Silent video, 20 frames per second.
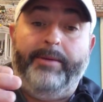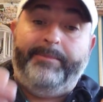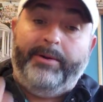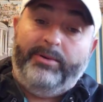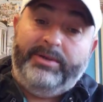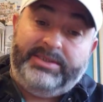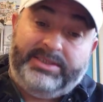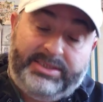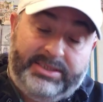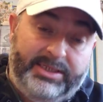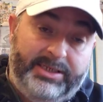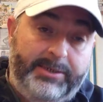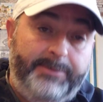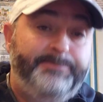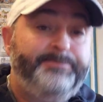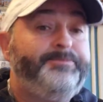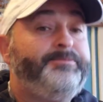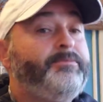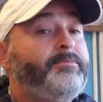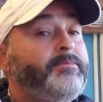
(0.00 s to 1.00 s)
But we
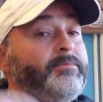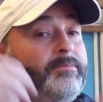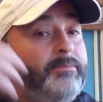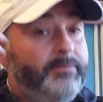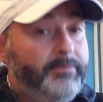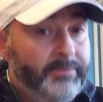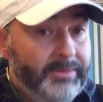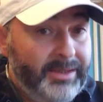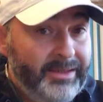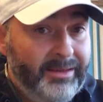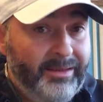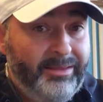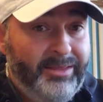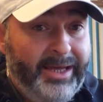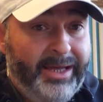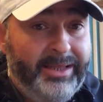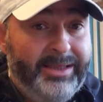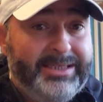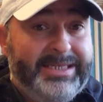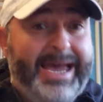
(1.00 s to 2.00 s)
see
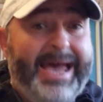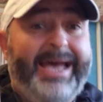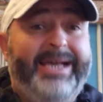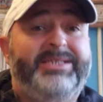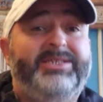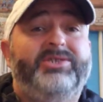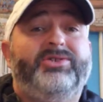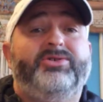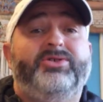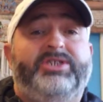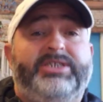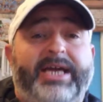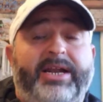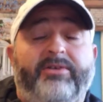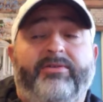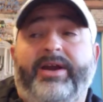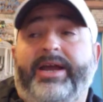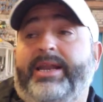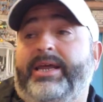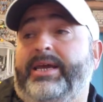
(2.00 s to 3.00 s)
that taxes are
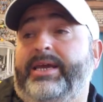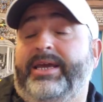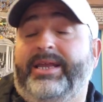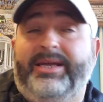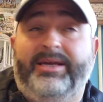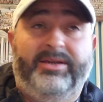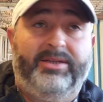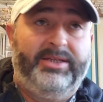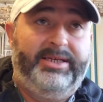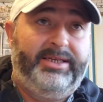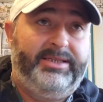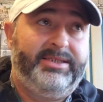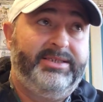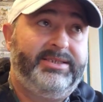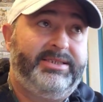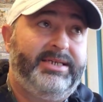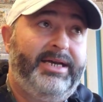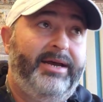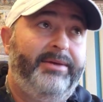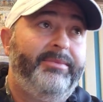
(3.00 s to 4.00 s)
generating in Italy at
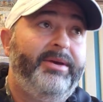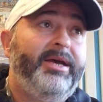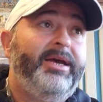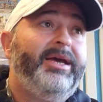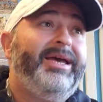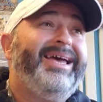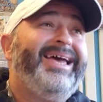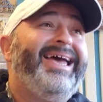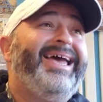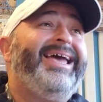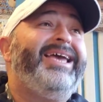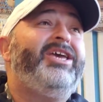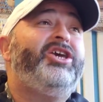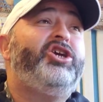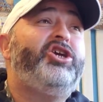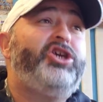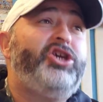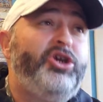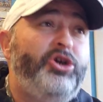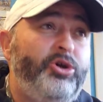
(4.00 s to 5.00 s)
this time a
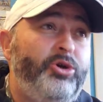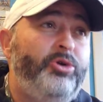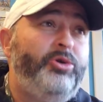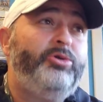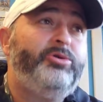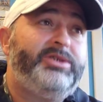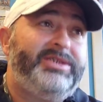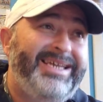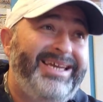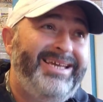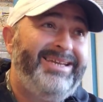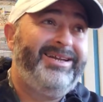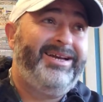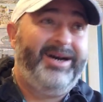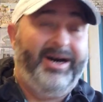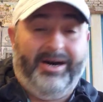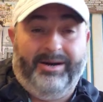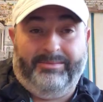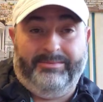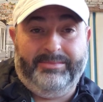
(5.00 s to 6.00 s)
huge
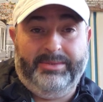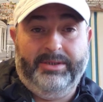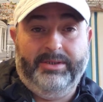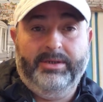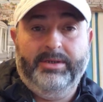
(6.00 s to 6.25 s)
income.